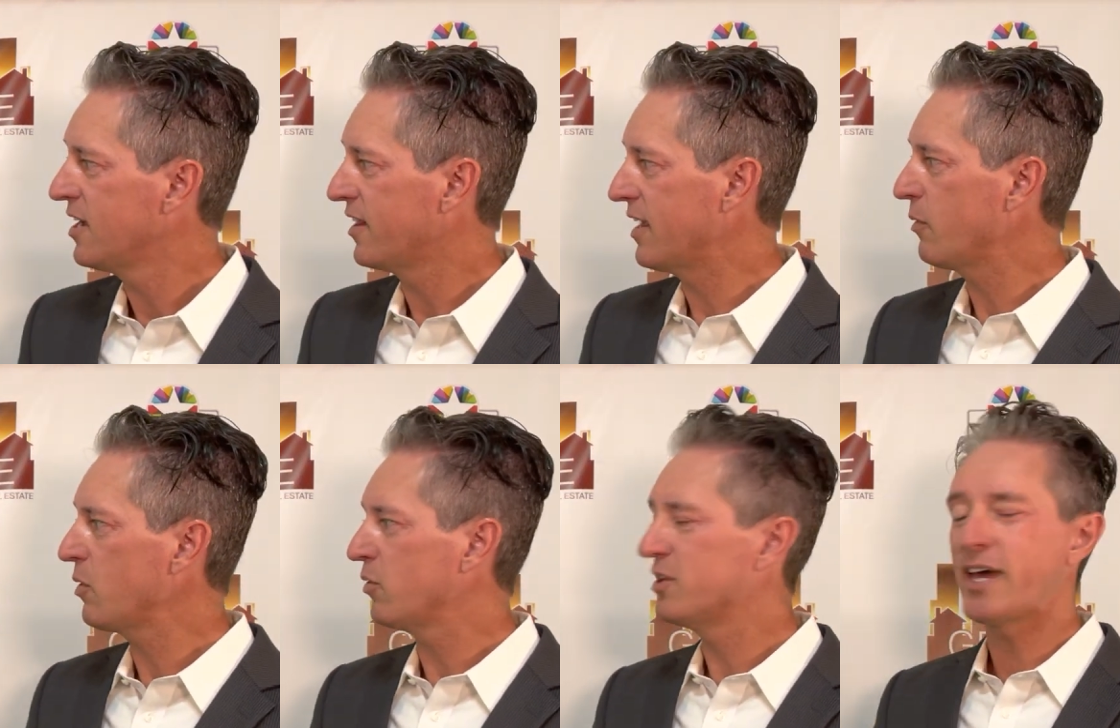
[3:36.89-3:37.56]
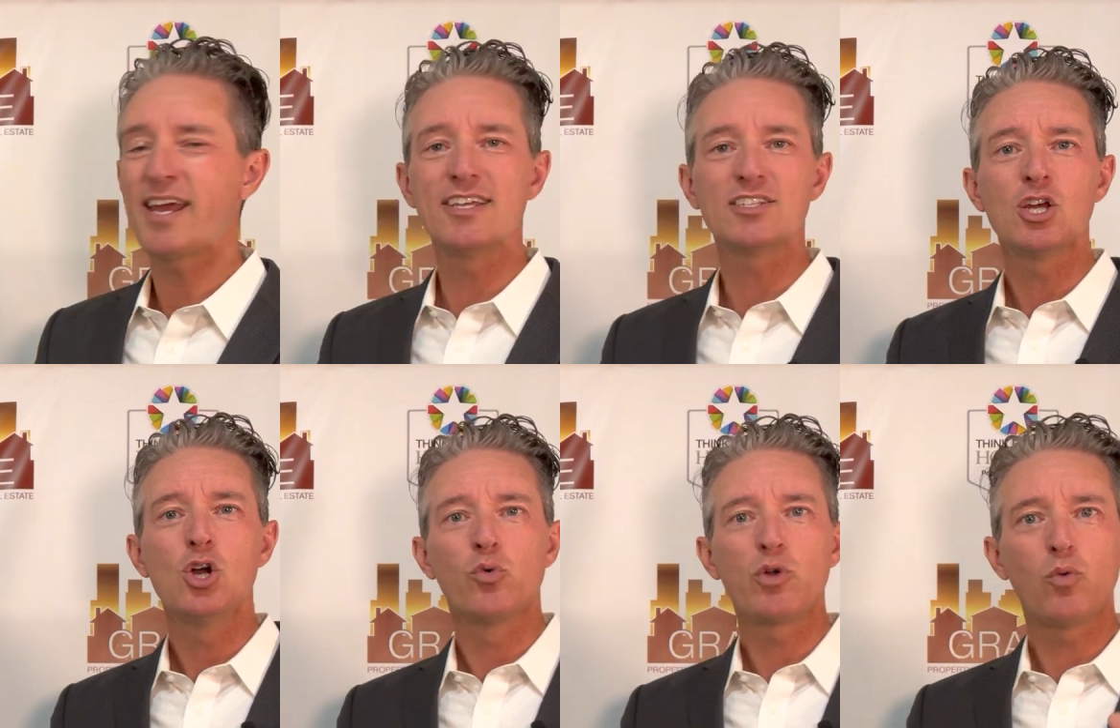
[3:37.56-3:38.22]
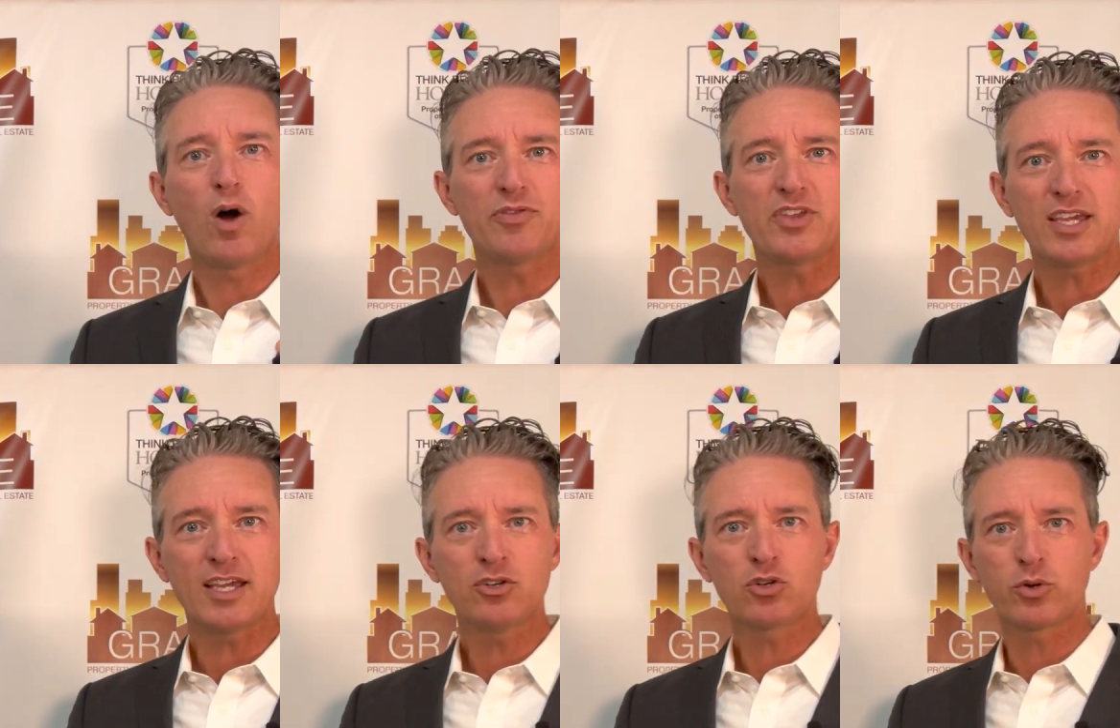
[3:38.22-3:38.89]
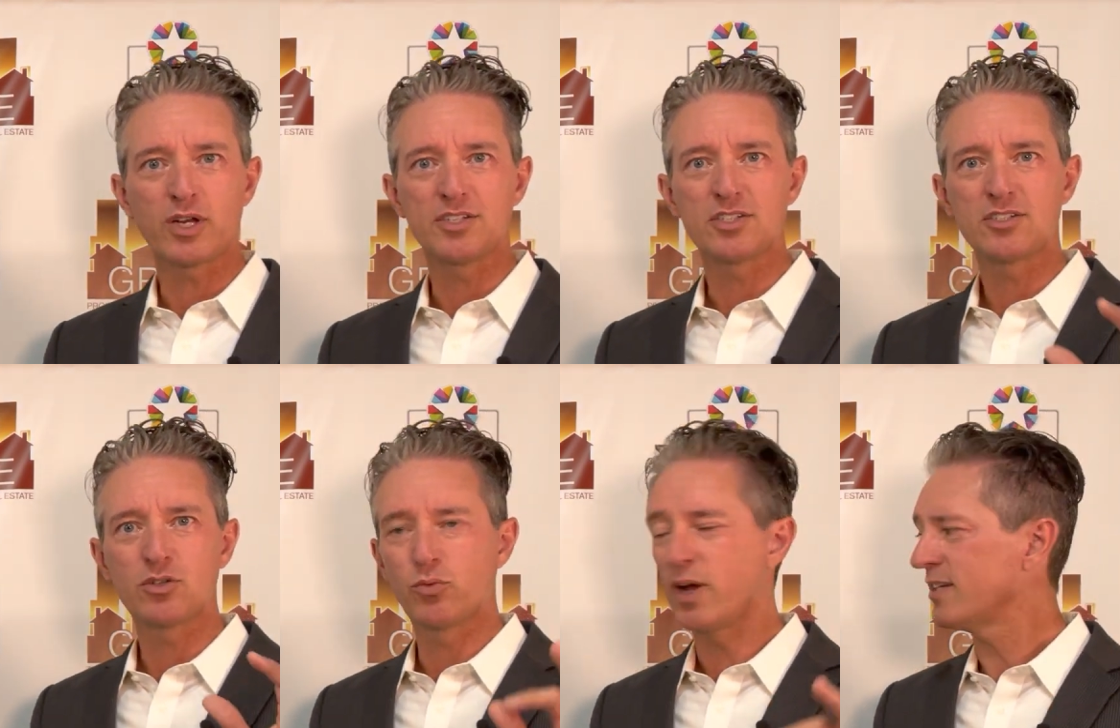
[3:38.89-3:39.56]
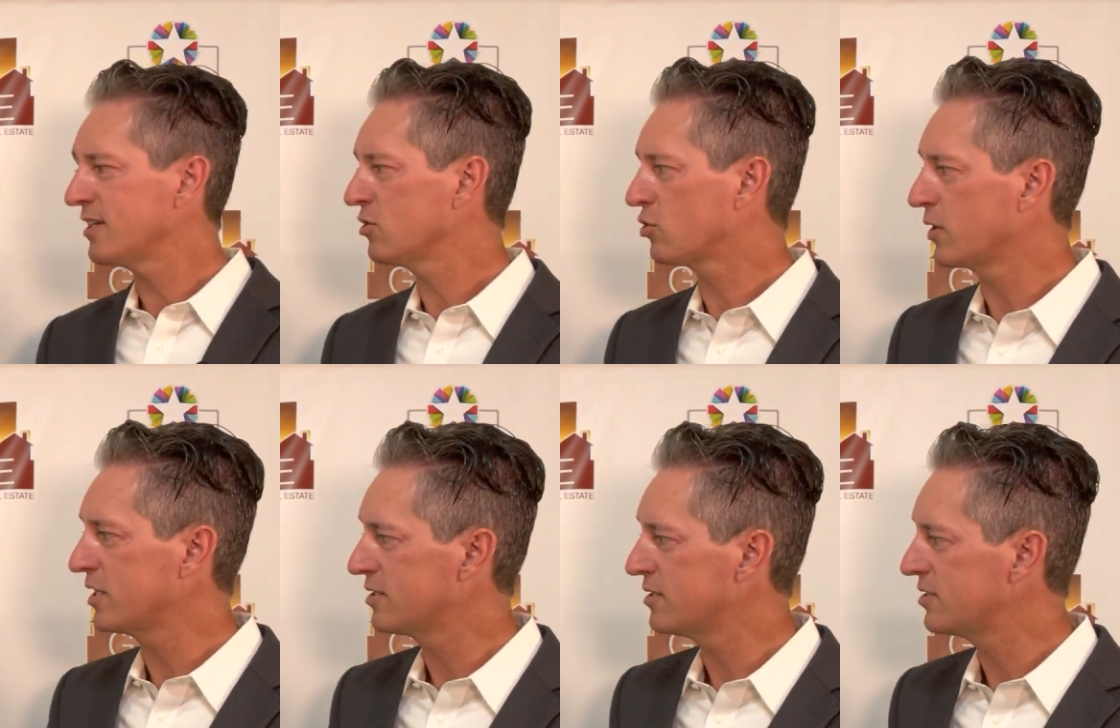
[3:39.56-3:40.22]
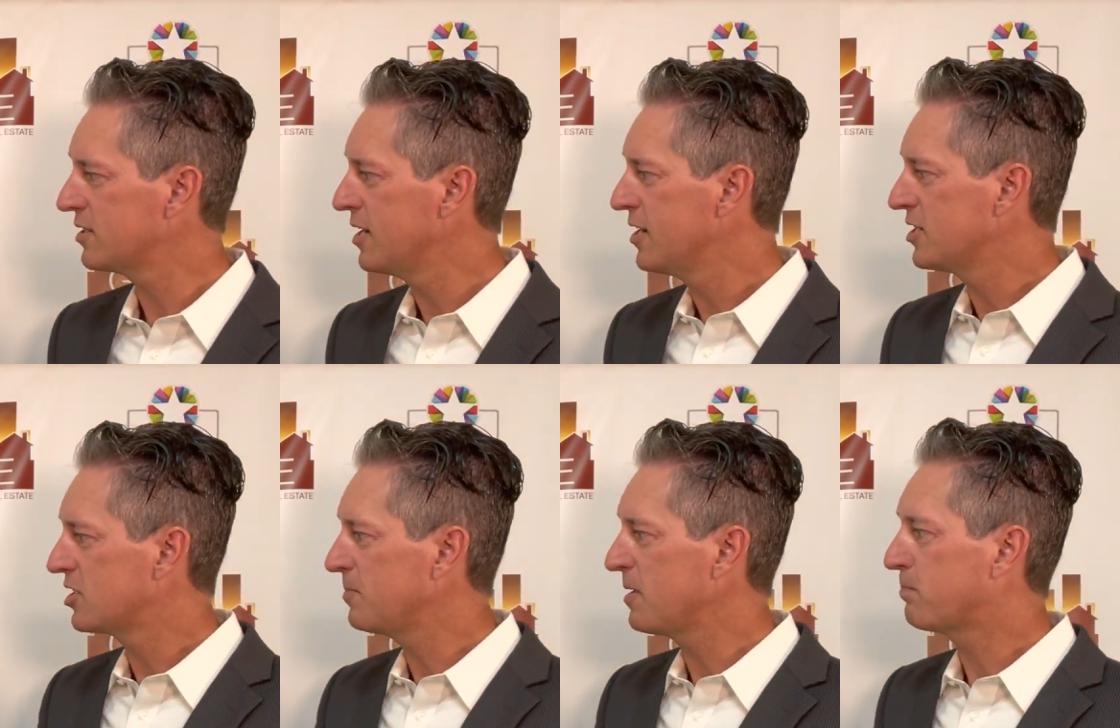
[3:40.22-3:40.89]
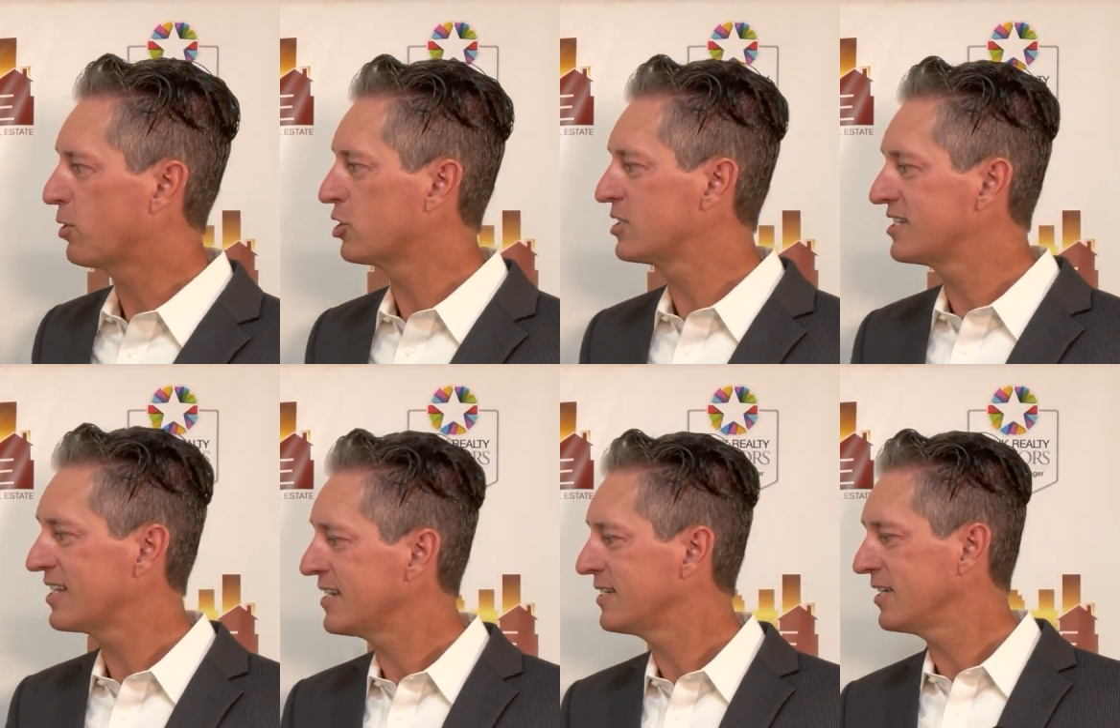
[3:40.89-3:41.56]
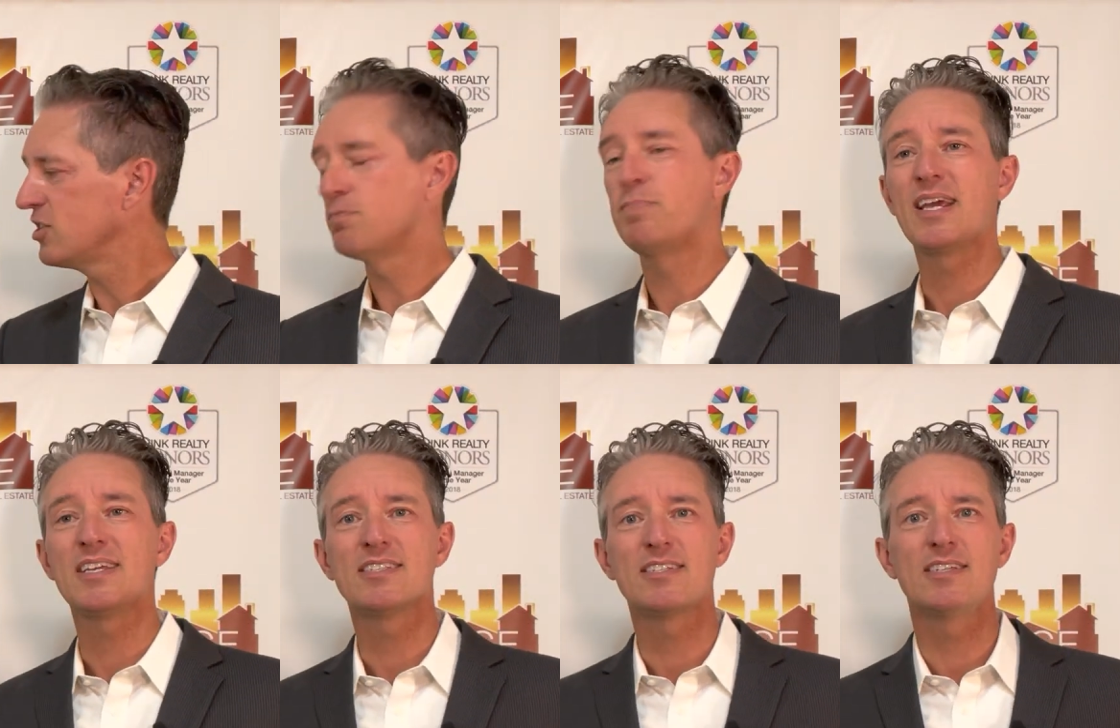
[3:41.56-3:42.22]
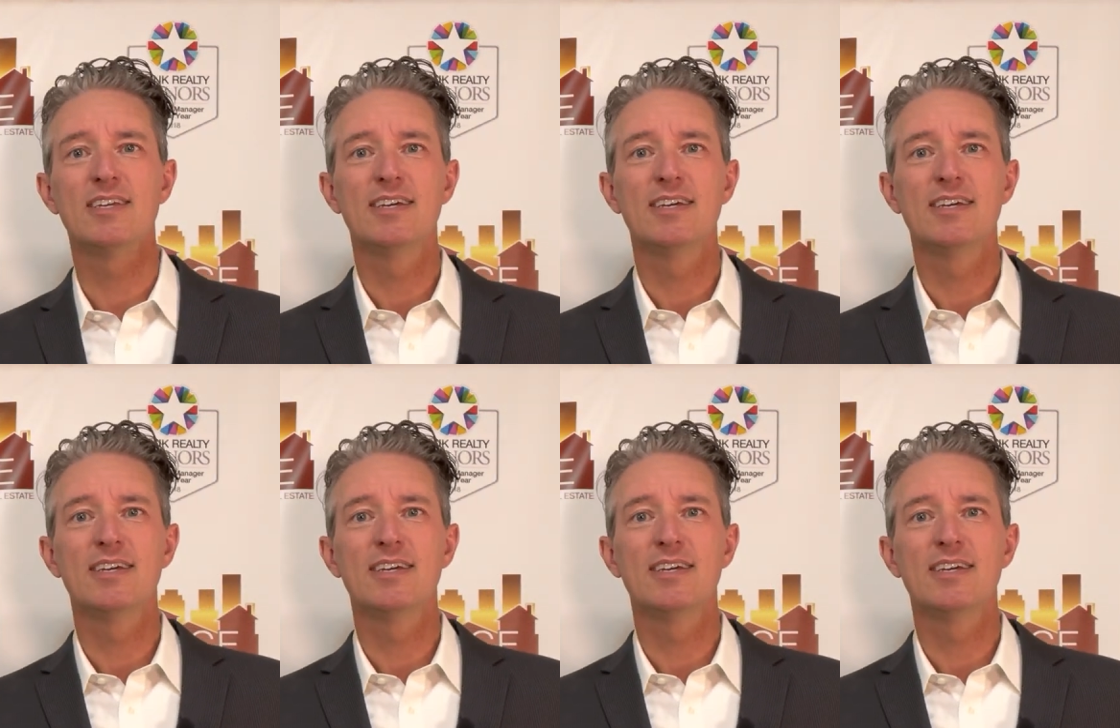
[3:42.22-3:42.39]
And that is we want the increases, the rent increases, to be percentage based,